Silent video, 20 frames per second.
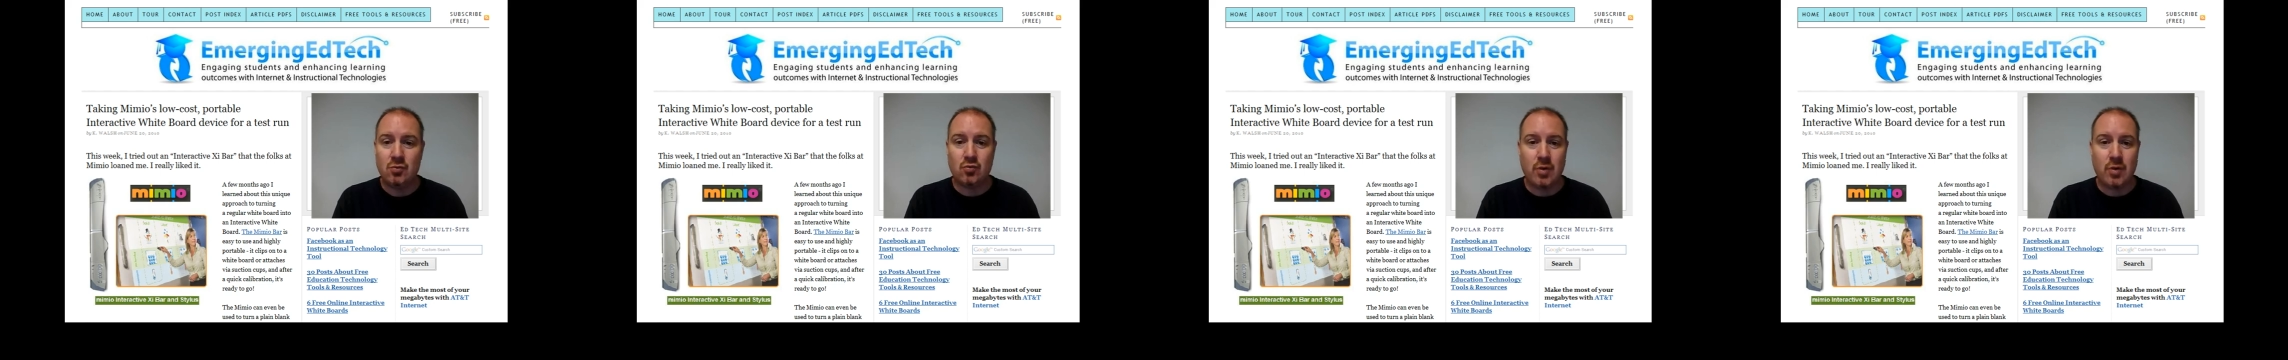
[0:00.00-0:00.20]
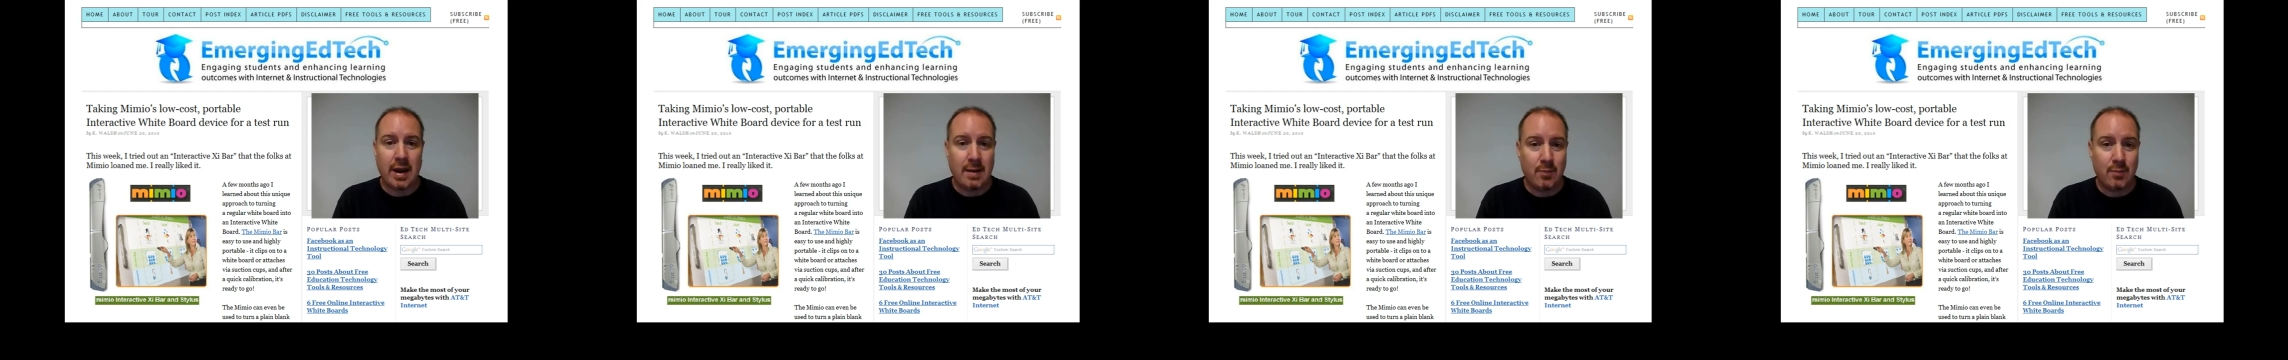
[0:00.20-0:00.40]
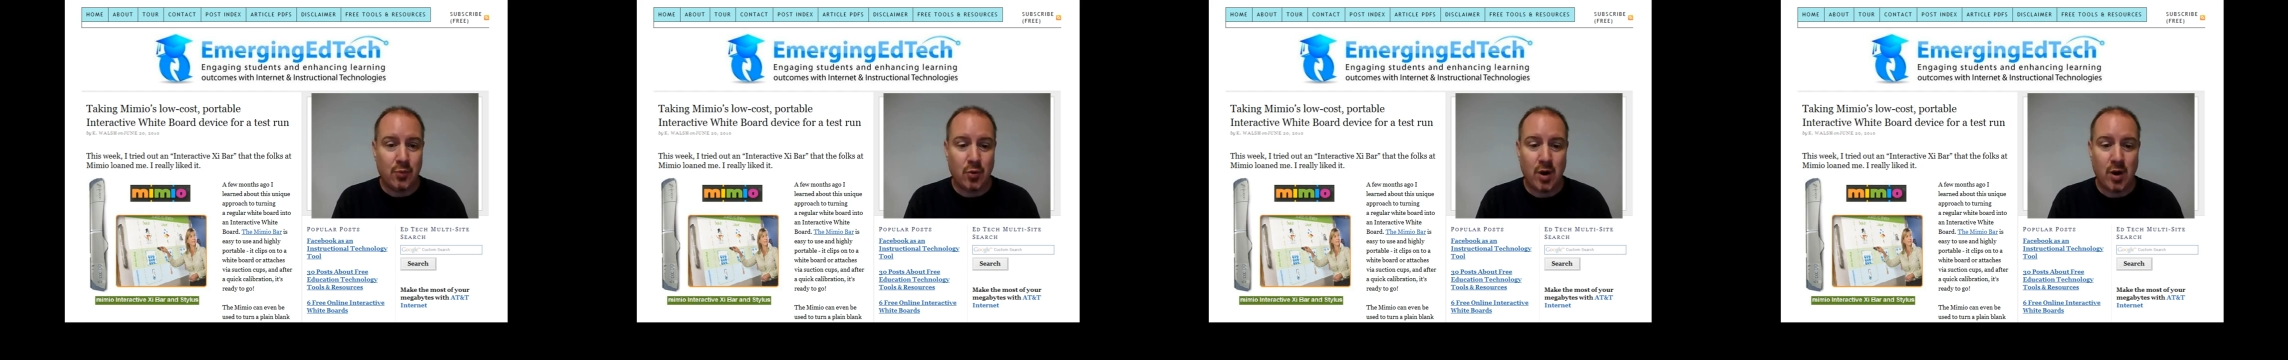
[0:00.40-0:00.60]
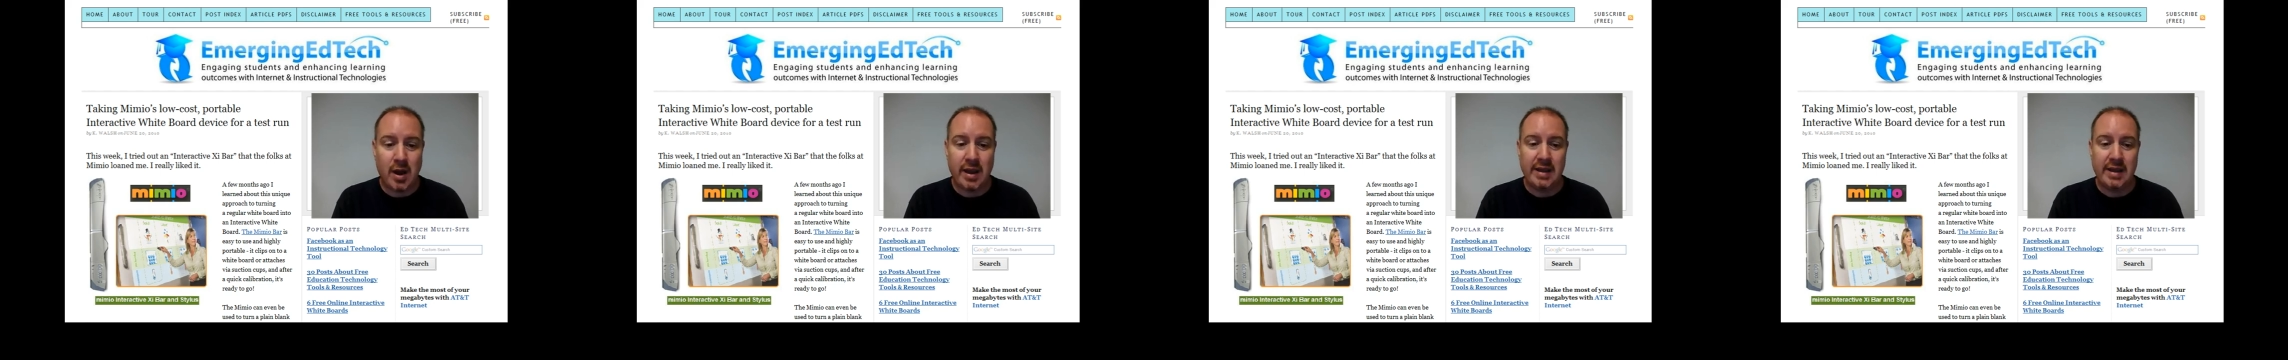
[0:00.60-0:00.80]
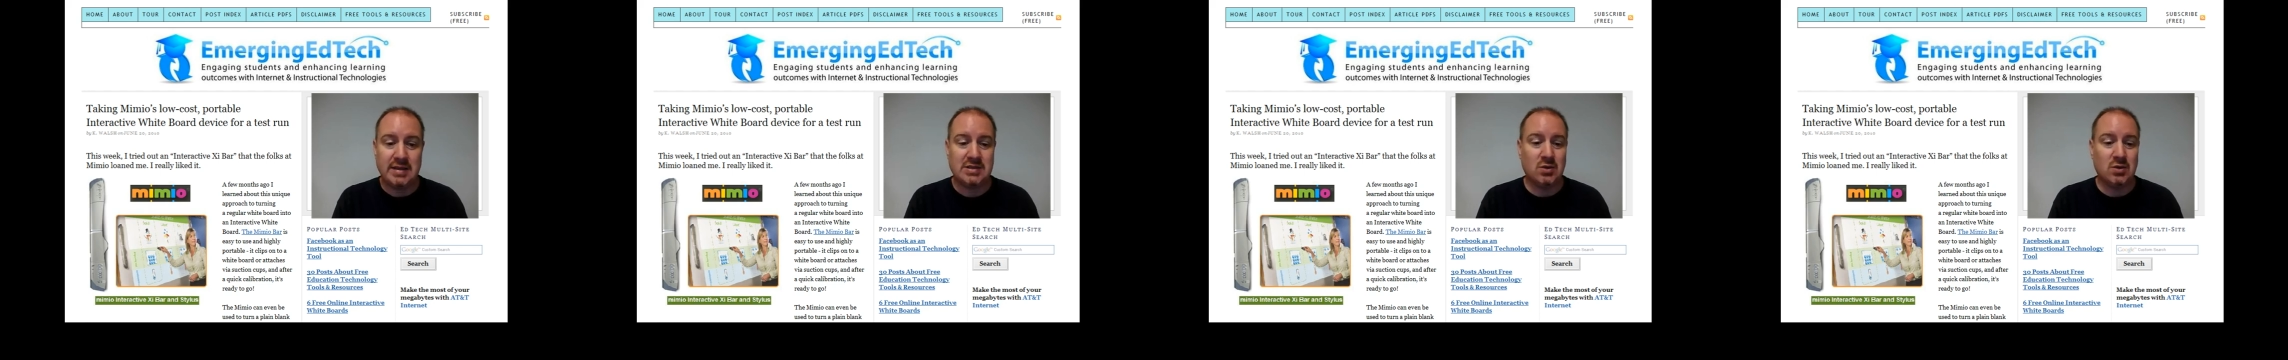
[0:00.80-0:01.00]
great
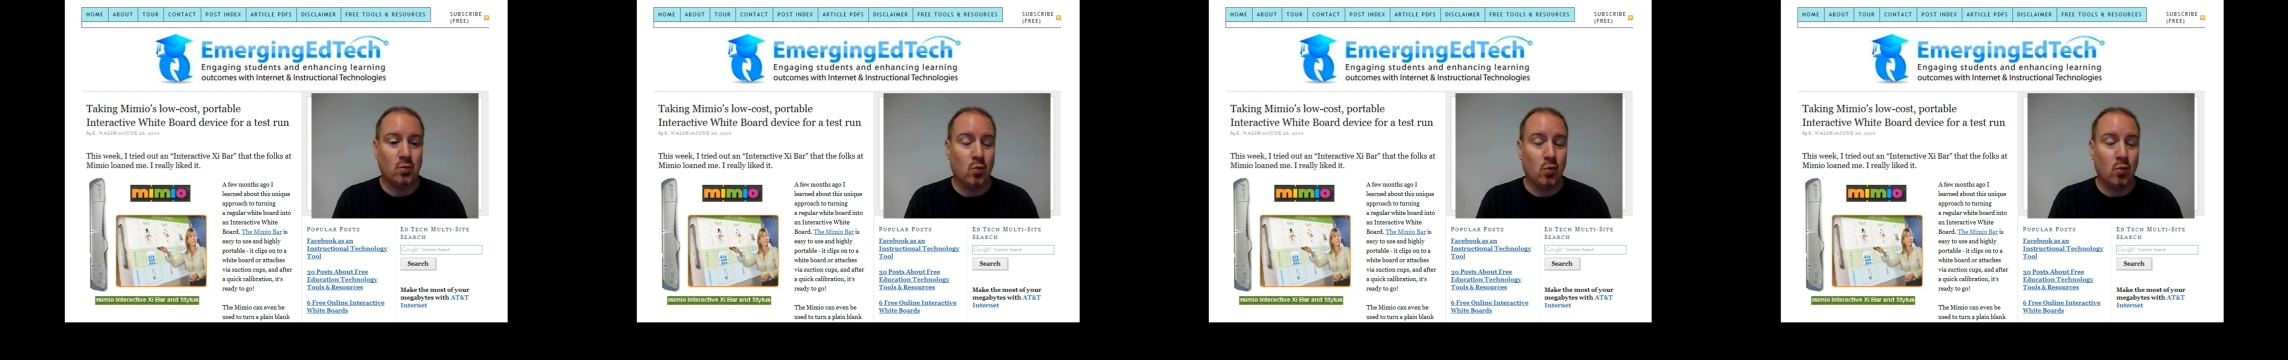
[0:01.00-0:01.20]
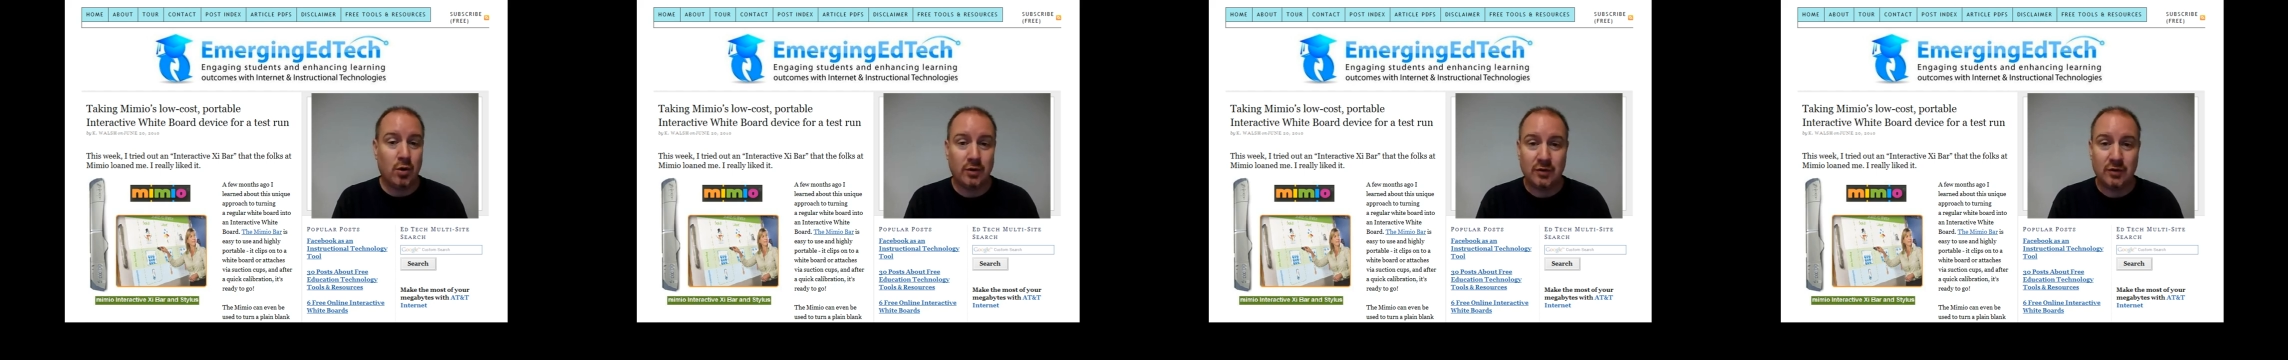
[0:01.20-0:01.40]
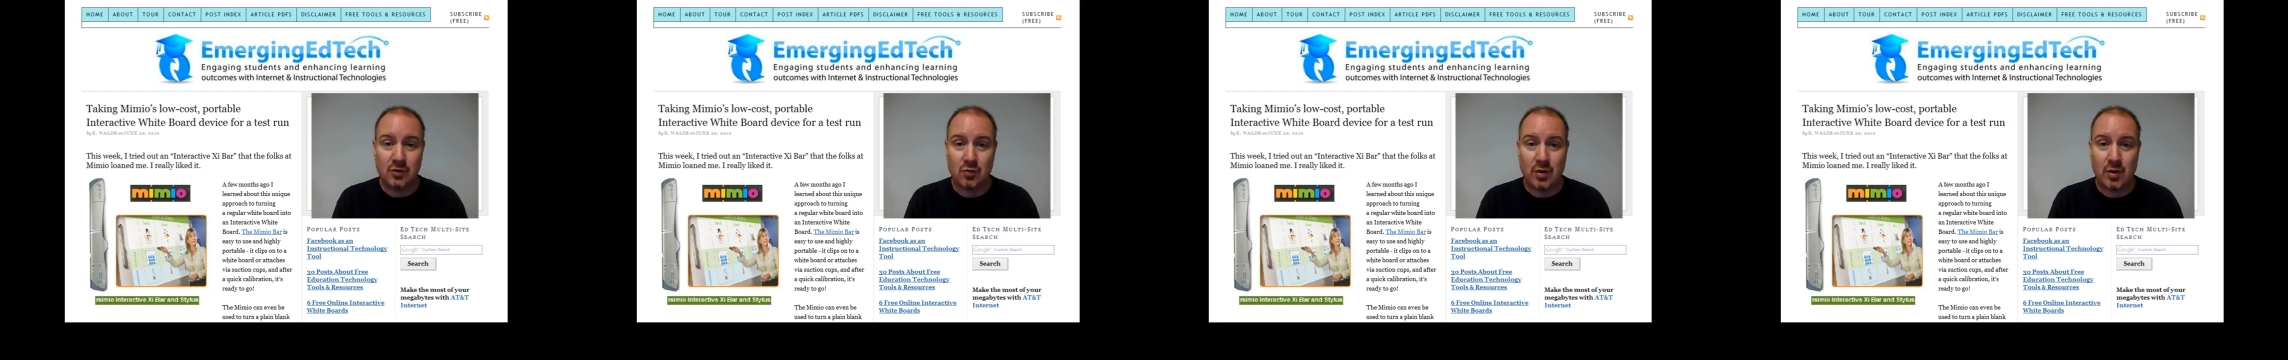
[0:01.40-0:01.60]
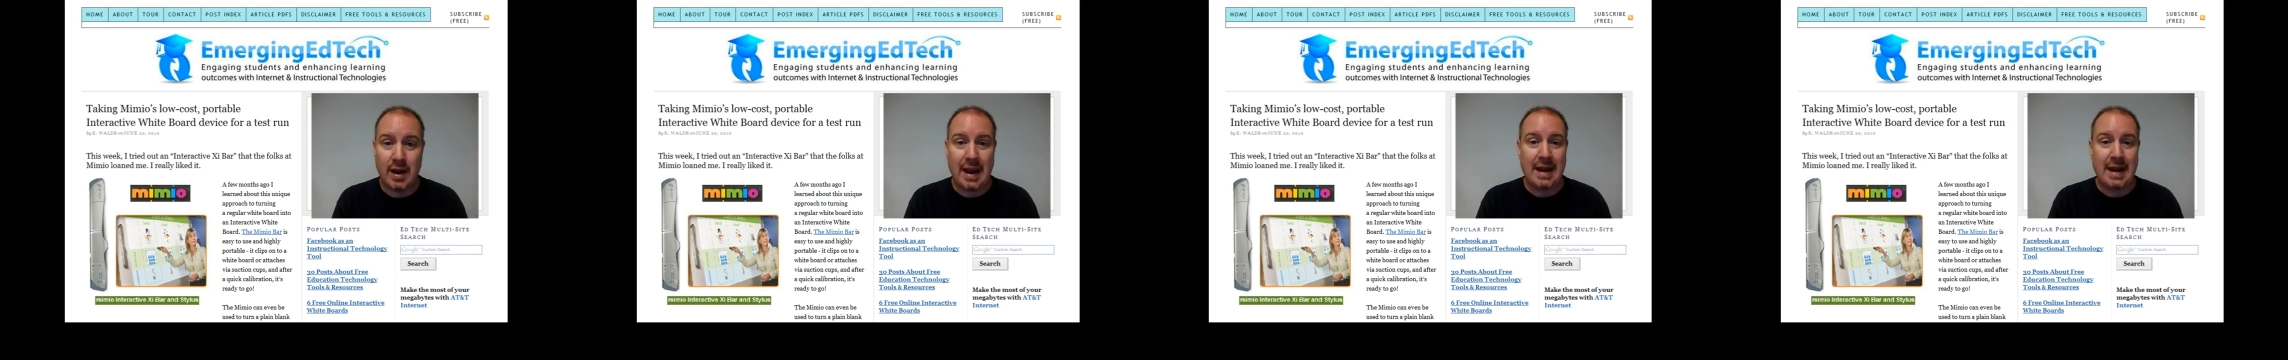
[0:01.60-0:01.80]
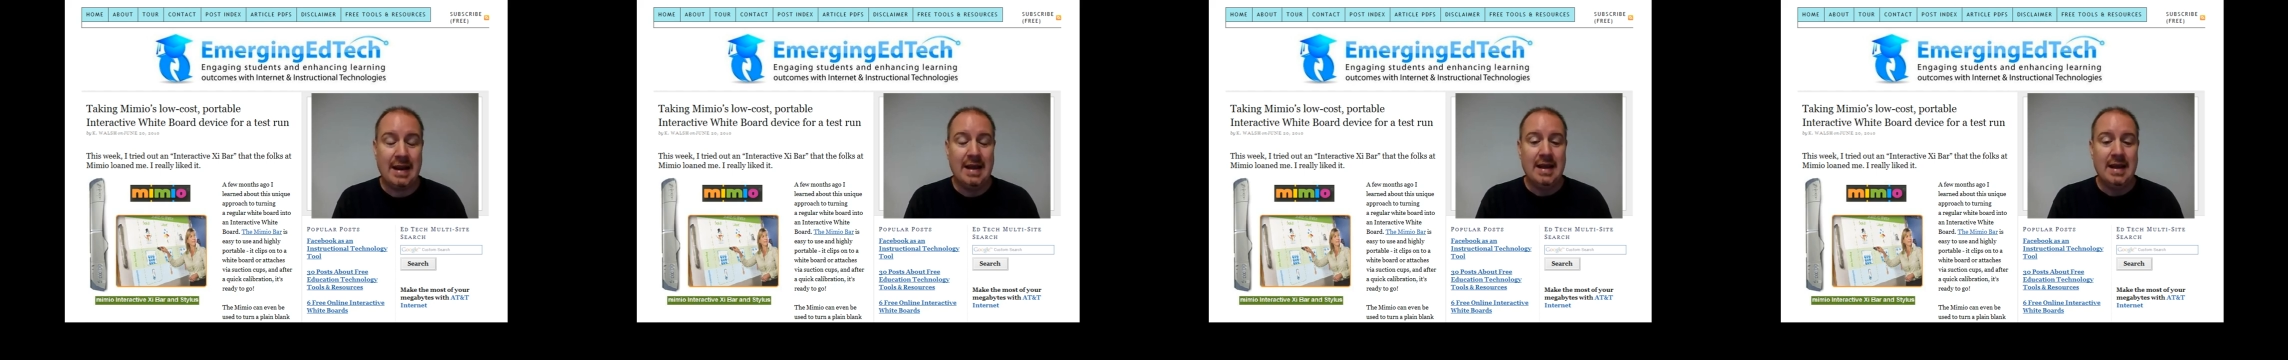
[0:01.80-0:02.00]
price, worked
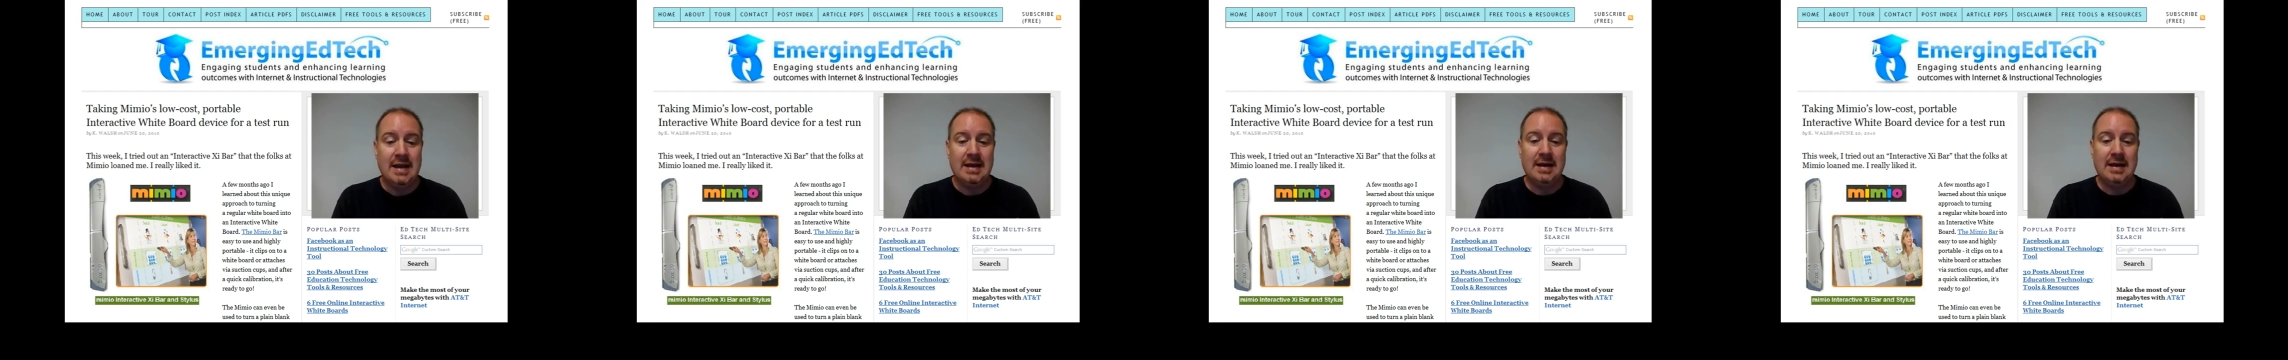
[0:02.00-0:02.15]
great,